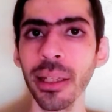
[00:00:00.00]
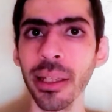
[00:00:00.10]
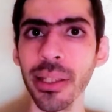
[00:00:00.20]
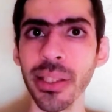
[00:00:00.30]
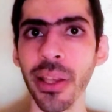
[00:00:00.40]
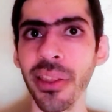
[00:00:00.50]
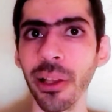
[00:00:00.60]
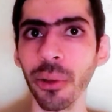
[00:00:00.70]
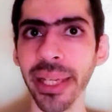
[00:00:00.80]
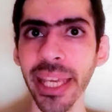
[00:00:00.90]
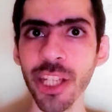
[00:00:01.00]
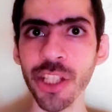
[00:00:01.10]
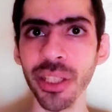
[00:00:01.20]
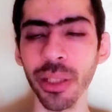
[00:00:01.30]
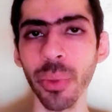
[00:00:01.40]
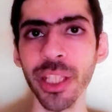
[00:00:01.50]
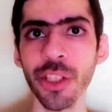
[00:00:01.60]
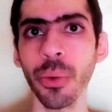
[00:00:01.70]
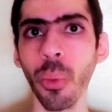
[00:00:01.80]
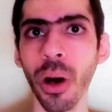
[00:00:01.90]
is the location in
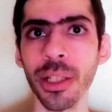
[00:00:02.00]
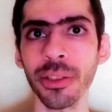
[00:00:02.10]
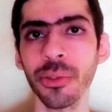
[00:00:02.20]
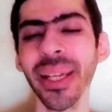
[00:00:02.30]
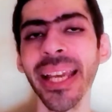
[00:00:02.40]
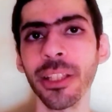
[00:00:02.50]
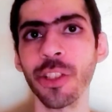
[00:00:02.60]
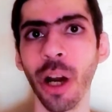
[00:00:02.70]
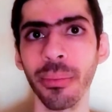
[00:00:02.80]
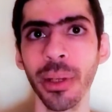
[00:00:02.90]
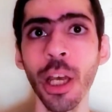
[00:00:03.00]
which you want to get a job.